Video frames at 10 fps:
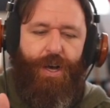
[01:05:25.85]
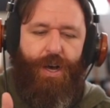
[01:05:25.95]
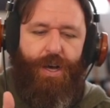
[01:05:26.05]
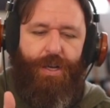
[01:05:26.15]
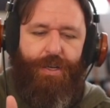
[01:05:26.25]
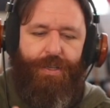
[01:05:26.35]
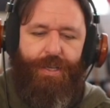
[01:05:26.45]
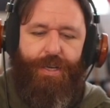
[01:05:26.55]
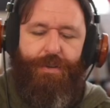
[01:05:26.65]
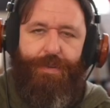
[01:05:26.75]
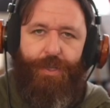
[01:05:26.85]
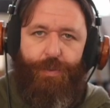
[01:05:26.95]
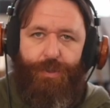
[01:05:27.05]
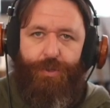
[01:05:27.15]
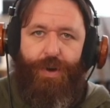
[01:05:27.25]
on the
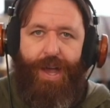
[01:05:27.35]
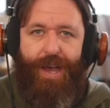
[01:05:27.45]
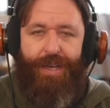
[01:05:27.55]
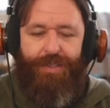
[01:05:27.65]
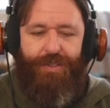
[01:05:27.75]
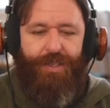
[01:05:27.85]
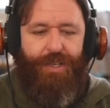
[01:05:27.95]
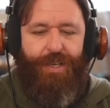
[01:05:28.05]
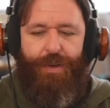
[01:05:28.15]
individual tracks.